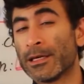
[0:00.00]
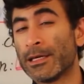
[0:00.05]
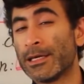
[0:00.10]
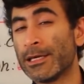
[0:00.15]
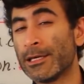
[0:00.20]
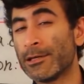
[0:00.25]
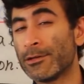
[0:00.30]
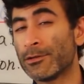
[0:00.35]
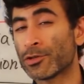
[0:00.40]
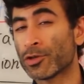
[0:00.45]

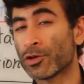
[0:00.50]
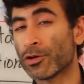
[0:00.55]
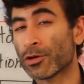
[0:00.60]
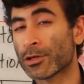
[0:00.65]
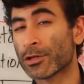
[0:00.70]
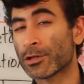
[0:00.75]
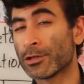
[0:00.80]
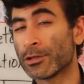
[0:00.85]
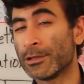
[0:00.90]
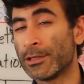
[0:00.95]
he
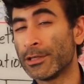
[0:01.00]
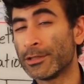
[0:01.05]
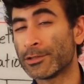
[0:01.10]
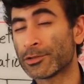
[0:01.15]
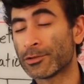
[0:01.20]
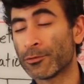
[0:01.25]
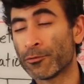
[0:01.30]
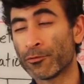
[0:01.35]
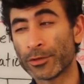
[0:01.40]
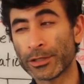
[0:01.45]
took
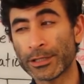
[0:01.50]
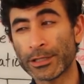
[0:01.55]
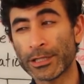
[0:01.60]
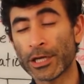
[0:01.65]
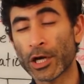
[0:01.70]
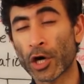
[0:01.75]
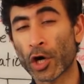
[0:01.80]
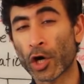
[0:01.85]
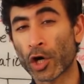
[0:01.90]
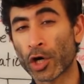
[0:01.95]
this
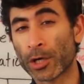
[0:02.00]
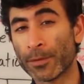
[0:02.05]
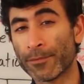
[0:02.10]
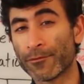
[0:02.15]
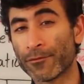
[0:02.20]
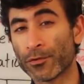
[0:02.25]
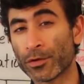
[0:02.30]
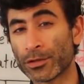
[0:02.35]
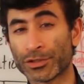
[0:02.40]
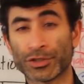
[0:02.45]
really
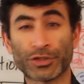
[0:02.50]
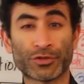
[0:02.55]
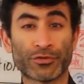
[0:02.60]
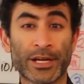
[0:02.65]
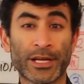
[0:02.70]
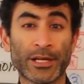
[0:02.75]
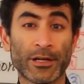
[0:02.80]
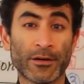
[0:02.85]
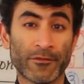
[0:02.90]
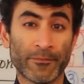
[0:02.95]
harmful
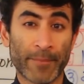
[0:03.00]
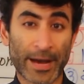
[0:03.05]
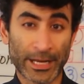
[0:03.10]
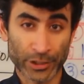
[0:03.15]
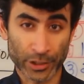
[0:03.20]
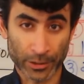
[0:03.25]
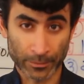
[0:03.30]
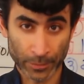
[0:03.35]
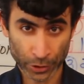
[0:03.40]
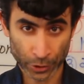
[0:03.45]
strain of
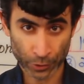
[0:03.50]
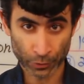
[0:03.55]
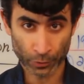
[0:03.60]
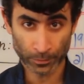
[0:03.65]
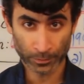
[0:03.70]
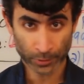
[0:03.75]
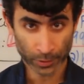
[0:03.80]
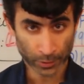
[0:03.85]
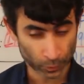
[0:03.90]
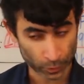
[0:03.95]
magic
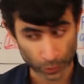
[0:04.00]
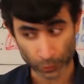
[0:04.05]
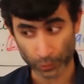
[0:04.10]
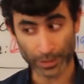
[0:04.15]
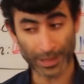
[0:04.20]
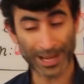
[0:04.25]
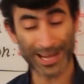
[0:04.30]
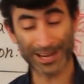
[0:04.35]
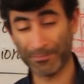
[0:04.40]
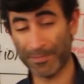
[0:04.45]
mushrooms, which
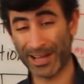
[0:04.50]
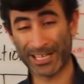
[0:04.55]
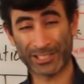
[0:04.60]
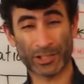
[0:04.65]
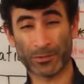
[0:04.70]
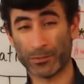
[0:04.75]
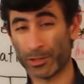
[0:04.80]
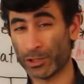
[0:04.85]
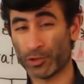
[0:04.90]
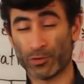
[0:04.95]
were not
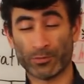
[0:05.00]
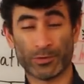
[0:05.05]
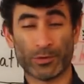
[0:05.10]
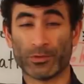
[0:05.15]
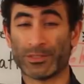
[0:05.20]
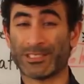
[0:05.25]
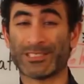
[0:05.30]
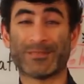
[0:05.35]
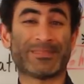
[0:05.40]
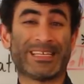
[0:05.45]
magic mushrooms, it
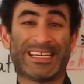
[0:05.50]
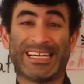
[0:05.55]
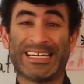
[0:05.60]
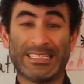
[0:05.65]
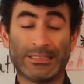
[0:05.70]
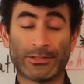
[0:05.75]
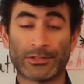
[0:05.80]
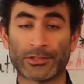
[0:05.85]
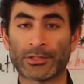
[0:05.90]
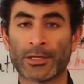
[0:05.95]
was something
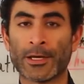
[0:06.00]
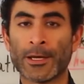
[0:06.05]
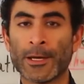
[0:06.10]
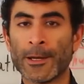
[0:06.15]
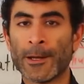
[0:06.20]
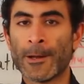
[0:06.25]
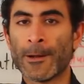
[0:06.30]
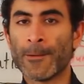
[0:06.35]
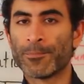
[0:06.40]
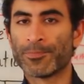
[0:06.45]
else
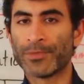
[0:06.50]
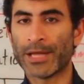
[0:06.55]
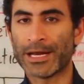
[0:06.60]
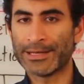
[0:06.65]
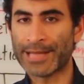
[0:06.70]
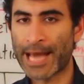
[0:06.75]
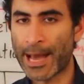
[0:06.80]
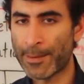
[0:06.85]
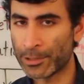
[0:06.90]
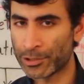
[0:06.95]

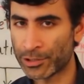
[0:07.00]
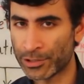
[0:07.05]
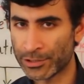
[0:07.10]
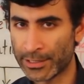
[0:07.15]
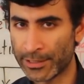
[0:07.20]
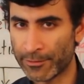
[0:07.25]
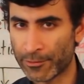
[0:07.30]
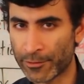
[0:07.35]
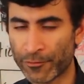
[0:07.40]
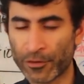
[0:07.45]
that damaged
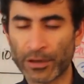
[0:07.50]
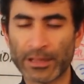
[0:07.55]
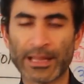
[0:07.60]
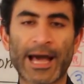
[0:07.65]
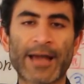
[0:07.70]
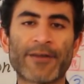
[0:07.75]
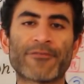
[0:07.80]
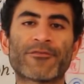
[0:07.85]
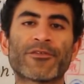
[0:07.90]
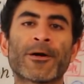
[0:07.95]
his liver for
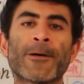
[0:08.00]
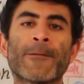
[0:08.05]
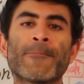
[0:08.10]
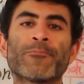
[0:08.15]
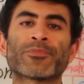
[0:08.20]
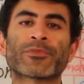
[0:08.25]
life.